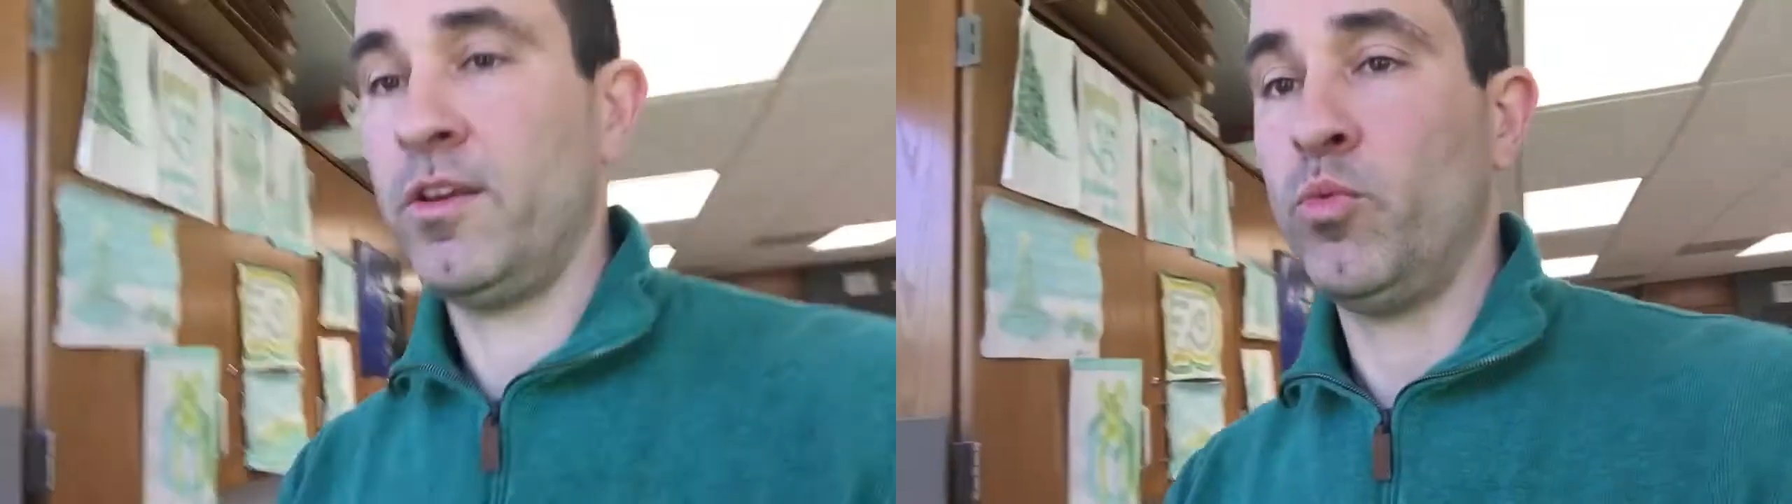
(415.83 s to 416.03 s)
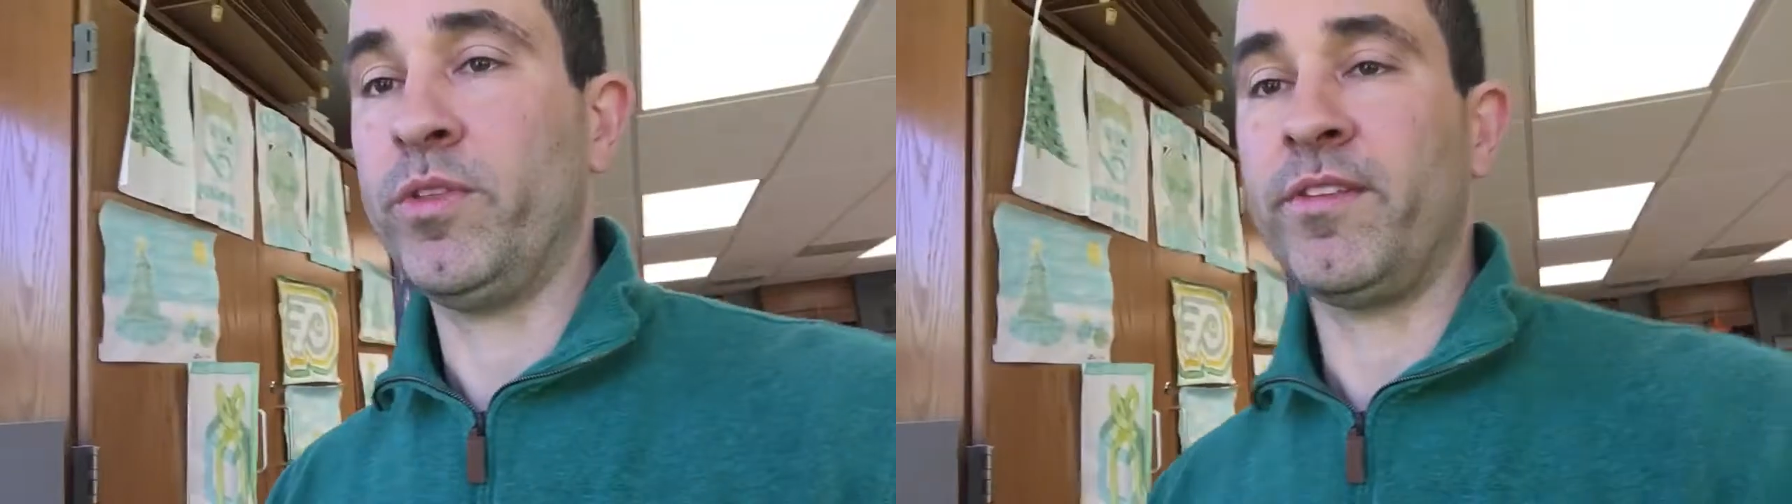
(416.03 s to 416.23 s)

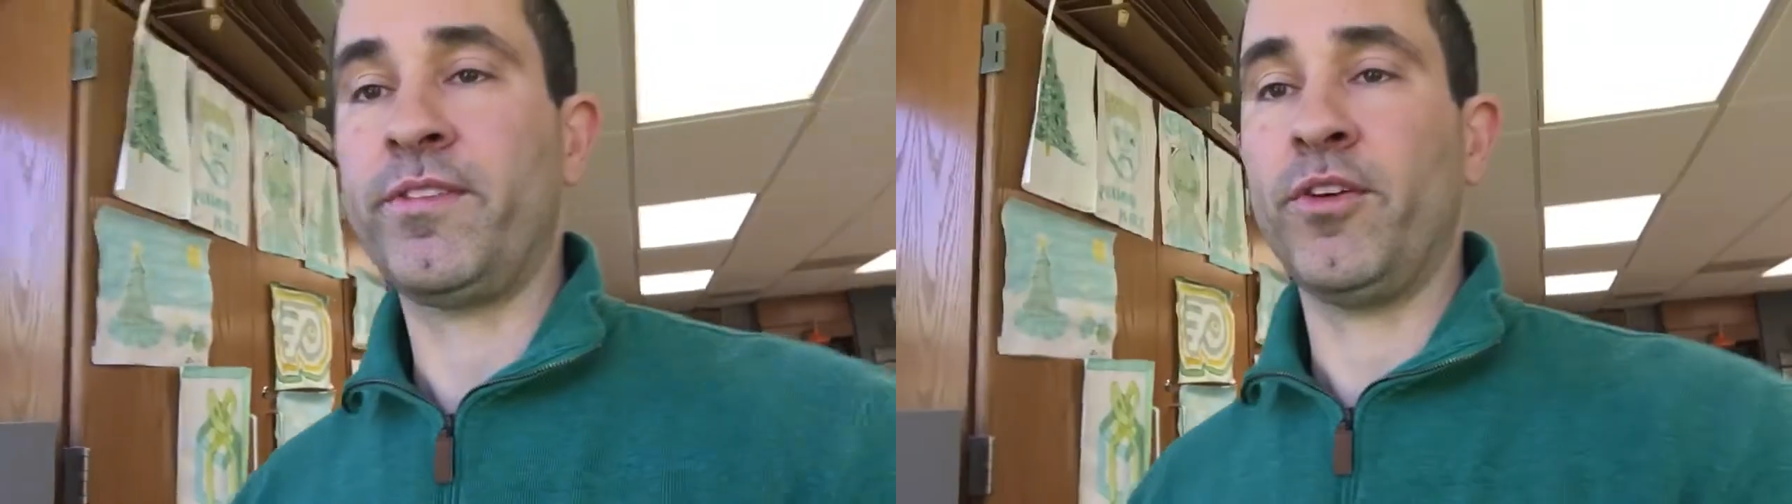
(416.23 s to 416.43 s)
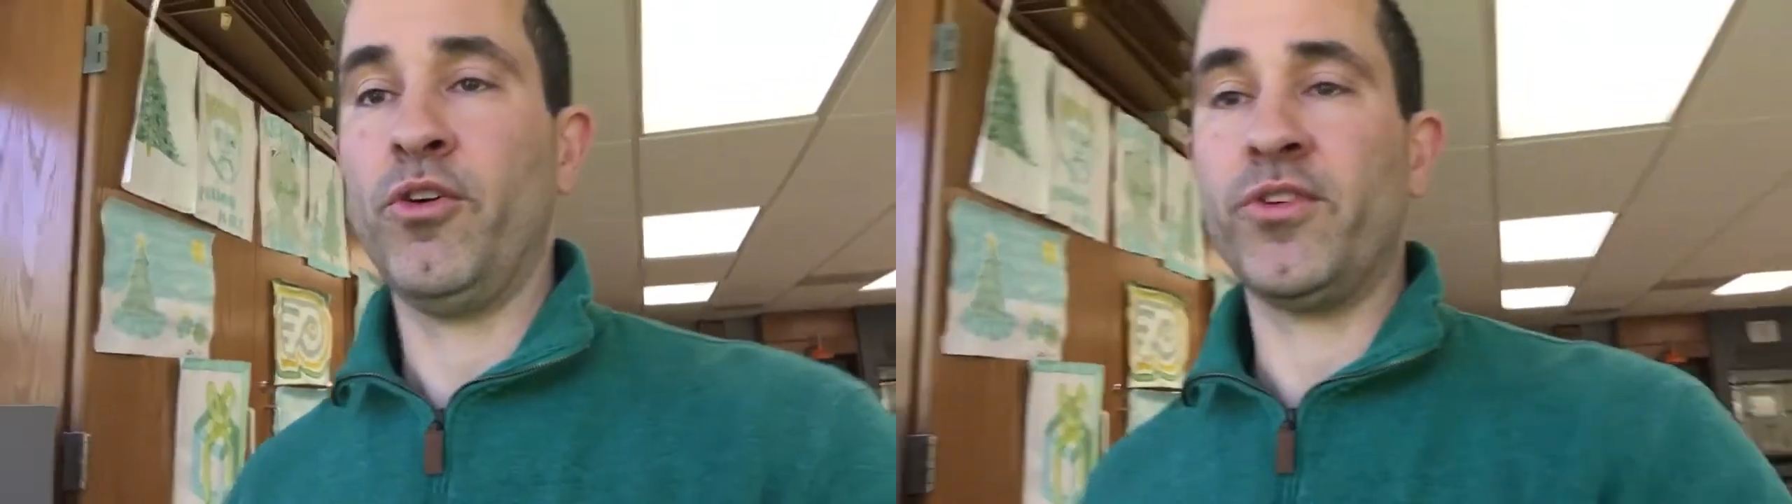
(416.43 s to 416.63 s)
with the
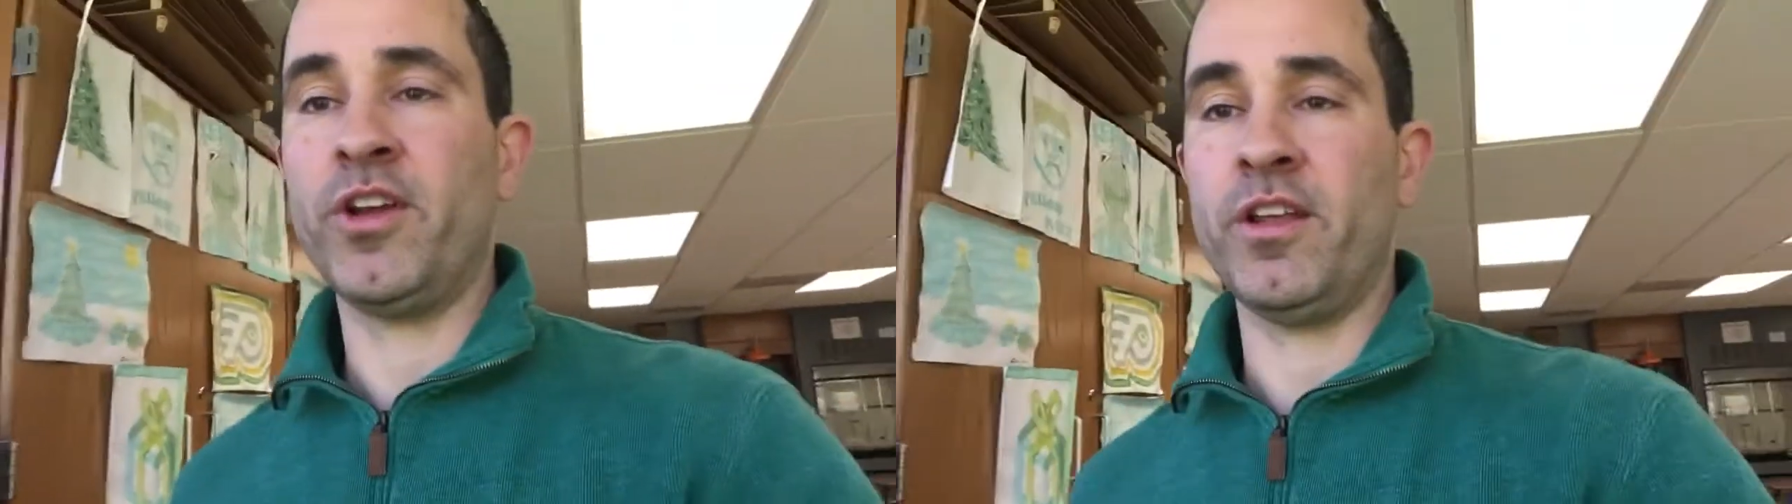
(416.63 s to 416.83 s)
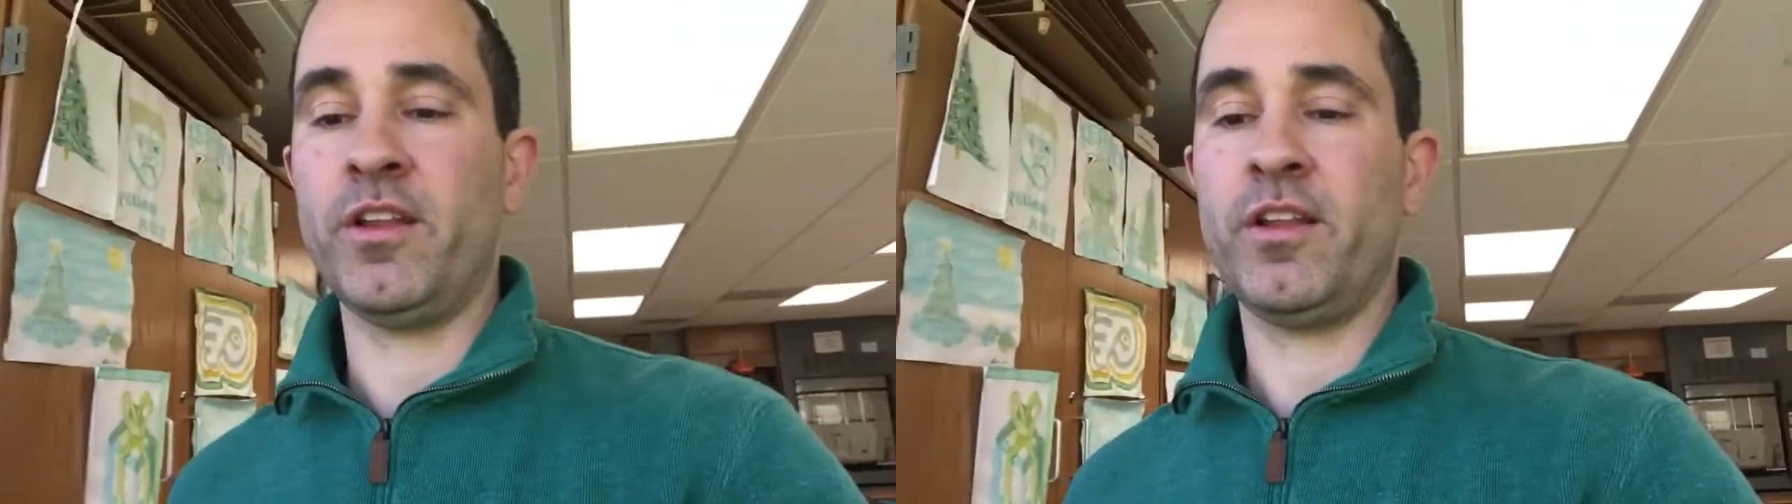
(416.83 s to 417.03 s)
silver
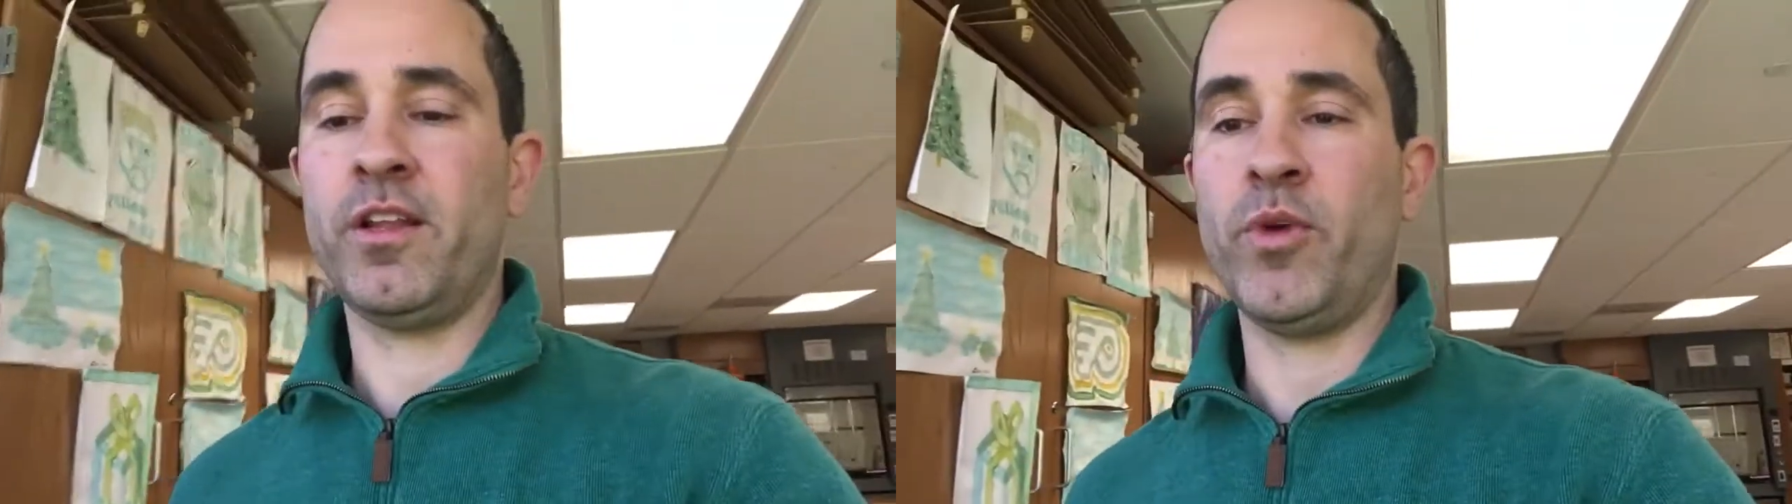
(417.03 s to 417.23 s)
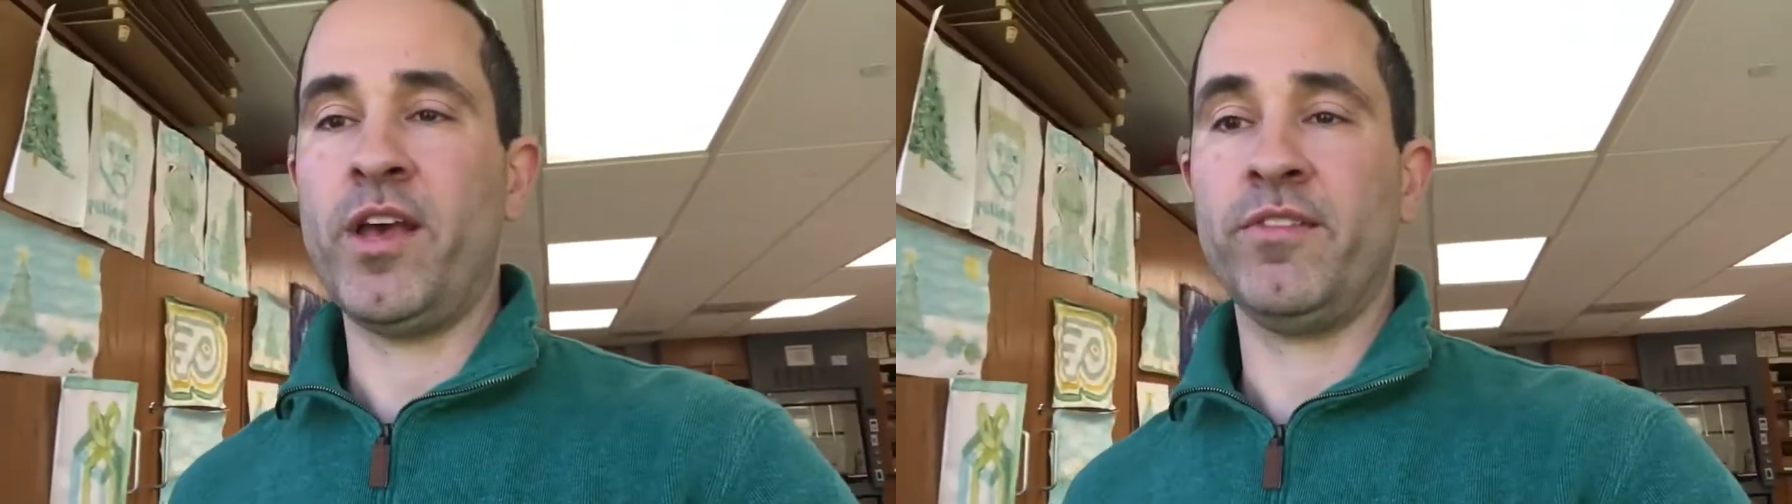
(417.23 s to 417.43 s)
in it,
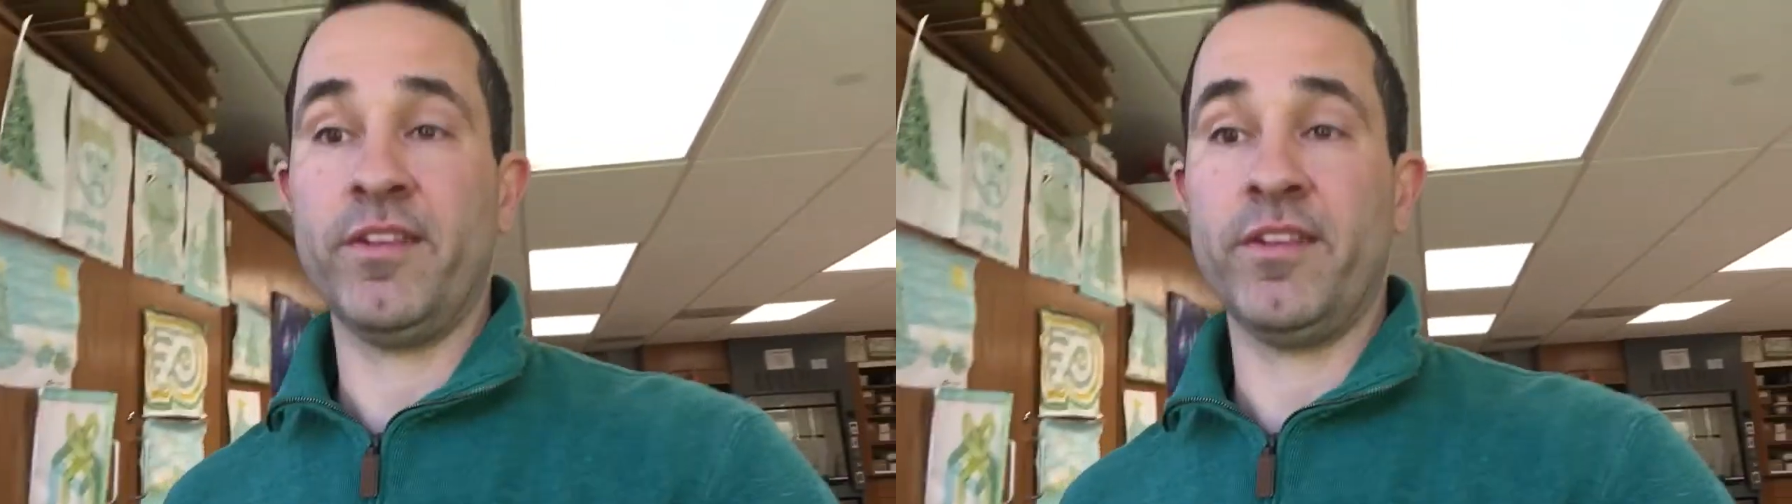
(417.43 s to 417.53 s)
it weighs,